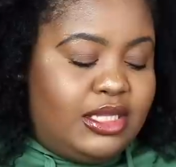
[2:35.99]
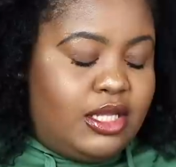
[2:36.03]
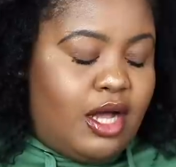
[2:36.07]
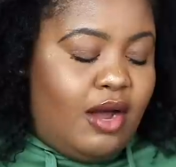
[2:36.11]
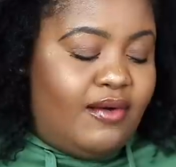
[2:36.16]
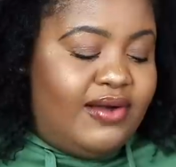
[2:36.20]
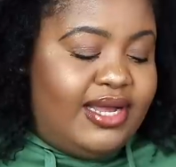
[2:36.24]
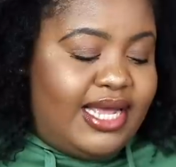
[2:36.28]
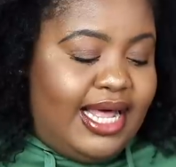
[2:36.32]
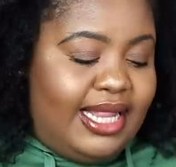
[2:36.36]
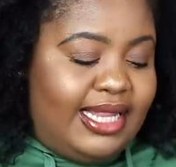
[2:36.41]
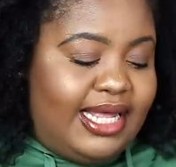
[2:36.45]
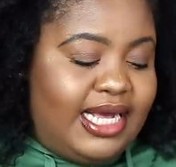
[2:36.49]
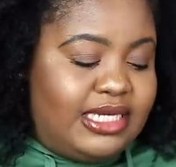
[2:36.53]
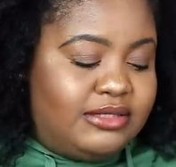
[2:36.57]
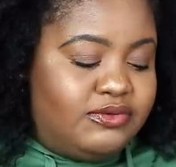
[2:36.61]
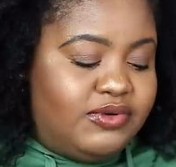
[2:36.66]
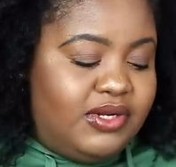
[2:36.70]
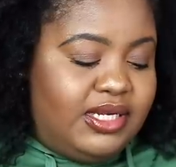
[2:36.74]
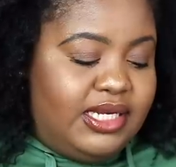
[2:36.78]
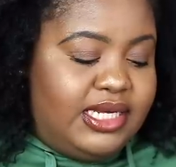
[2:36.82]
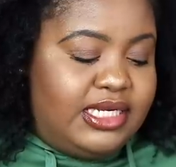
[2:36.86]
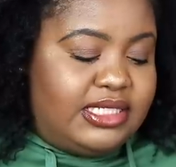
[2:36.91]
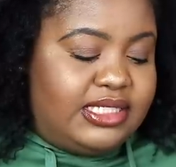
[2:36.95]
L'Oreal has
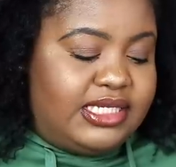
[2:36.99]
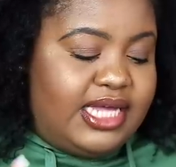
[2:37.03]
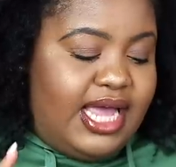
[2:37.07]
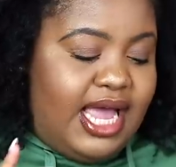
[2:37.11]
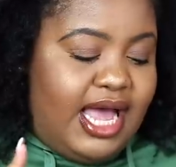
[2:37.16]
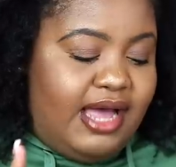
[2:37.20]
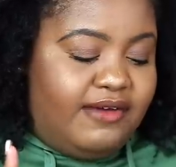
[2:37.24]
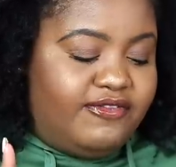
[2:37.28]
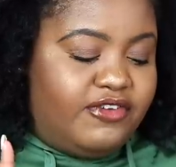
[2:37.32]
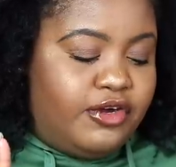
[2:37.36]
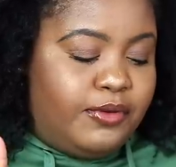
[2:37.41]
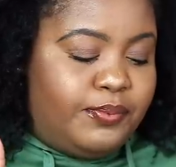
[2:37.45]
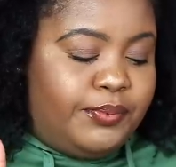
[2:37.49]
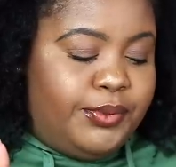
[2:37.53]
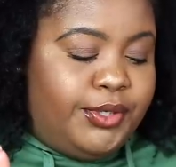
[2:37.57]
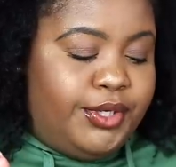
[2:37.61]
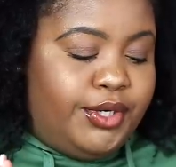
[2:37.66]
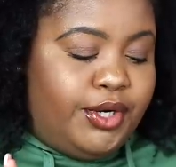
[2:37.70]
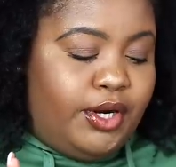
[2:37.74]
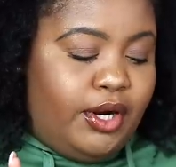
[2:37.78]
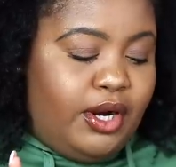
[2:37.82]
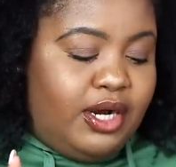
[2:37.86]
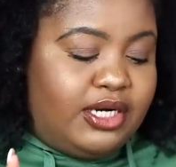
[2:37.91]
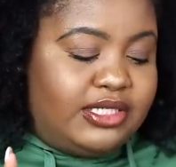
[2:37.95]
released the Ever
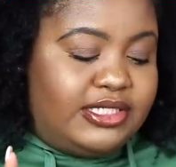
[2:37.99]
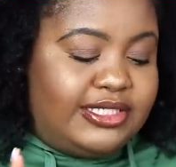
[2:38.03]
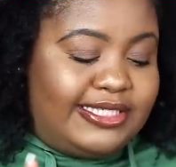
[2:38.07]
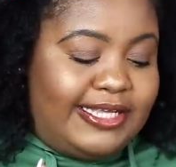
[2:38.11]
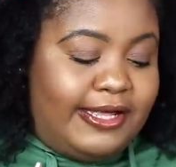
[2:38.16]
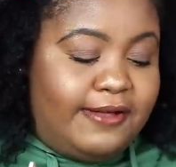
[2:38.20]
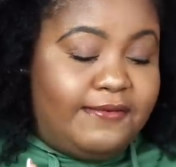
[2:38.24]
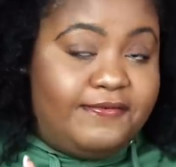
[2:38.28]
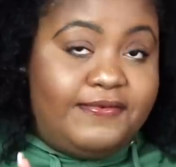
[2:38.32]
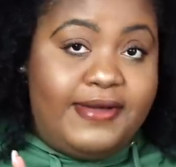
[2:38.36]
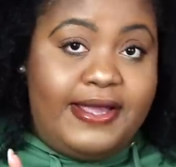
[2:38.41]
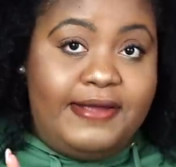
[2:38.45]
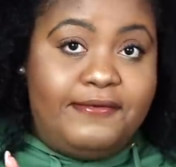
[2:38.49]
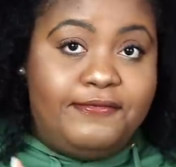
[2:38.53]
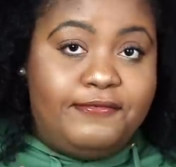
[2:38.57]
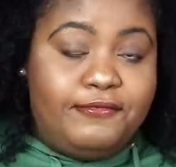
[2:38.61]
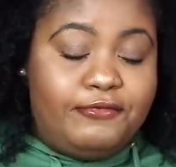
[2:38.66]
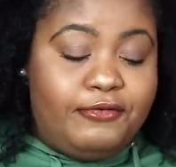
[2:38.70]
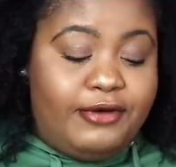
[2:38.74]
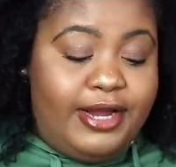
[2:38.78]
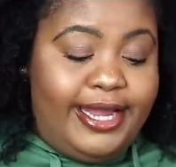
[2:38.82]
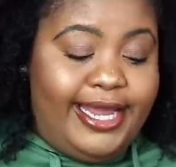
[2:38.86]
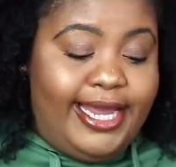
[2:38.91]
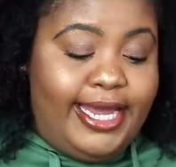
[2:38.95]
Pure Sulfate
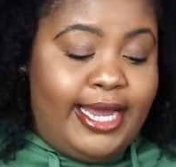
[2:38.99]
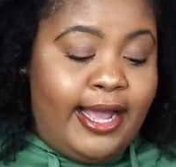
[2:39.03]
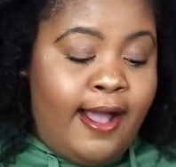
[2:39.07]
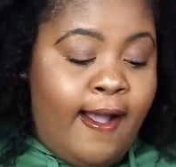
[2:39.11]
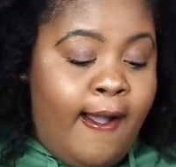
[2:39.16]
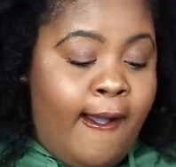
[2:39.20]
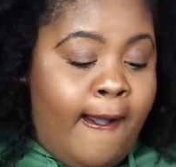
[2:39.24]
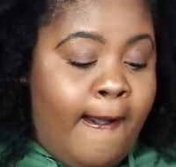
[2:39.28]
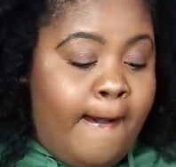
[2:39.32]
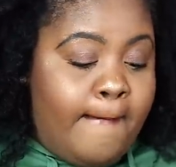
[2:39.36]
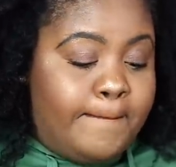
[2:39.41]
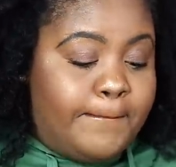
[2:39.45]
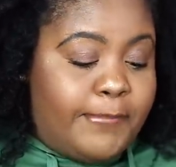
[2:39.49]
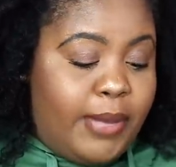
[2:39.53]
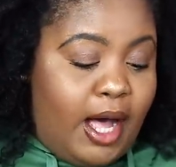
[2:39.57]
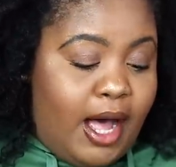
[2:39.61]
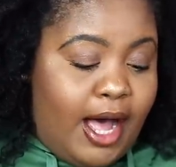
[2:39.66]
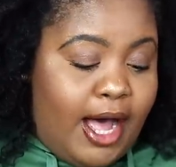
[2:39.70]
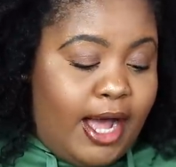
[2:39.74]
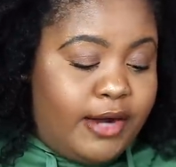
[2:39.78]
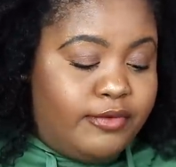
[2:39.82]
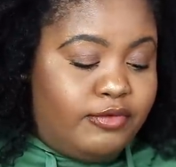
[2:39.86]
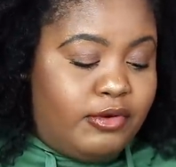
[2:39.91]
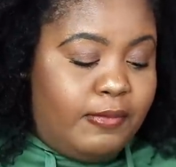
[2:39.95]
Free
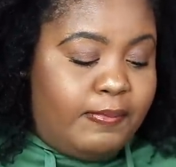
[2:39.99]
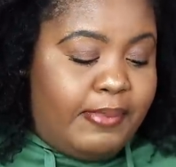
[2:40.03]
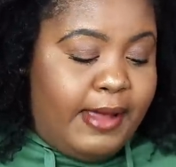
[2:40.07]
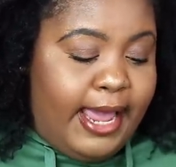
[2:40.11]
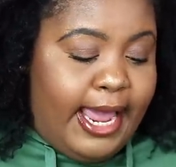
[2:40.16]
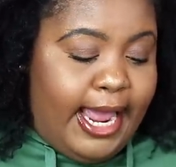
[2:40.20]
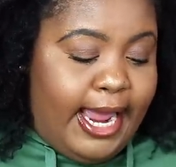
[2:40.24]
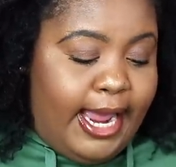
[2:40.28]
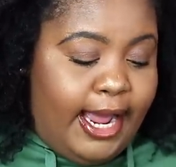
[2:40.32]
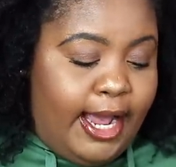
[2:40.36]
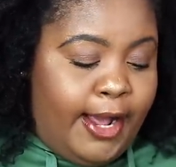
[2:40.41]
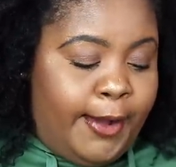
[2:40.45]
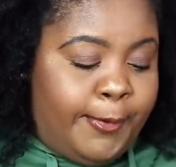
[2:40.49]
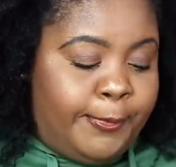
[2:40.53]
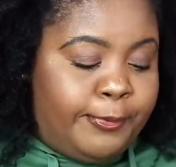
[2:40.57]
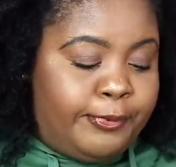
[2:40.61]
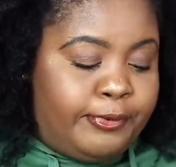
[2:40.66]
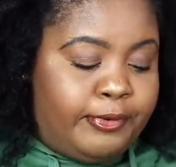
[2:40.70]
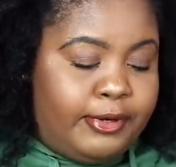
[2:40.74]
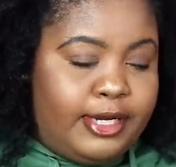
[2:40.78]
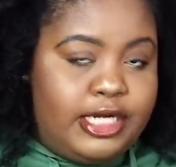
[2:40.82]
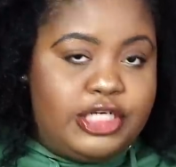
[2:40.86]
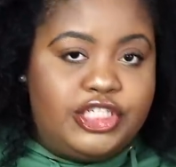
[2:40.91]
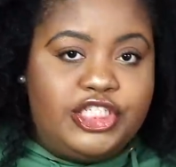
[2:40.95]
Bond Repair
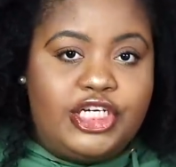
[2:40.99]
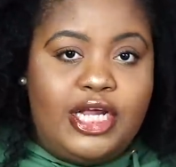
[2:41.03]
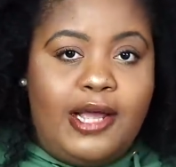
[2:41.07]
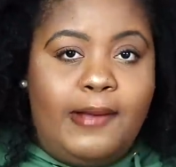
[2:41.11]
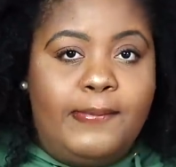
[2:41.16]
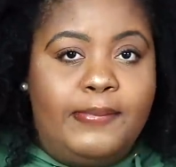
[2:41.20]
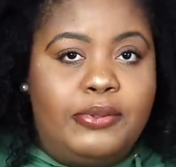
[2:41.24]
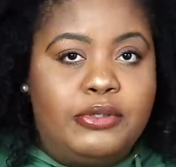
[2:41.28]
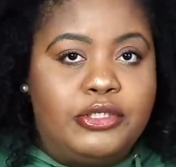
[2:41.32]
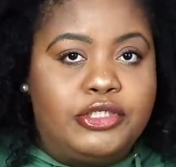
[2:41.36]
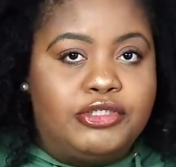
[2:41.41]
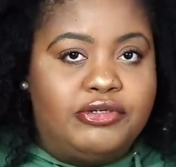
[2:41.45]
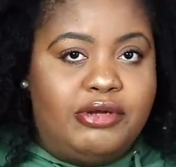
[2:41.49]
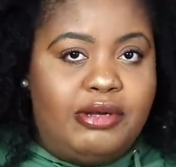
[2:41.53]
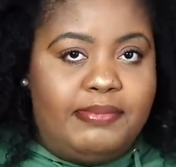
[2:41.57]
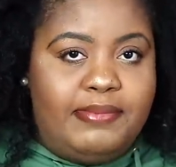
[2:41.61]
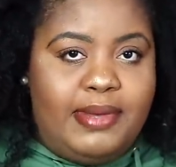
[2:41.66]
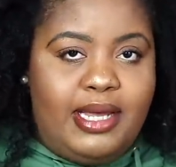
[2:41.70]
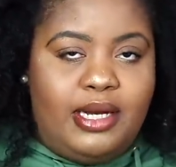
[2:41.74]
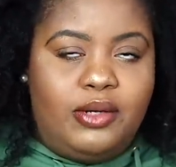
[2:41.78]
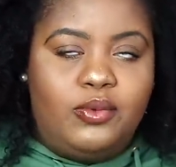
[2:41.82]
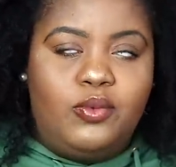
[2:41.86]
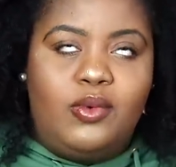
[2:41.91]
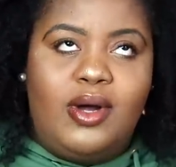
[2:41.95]
Pre-Shampoo Treatment.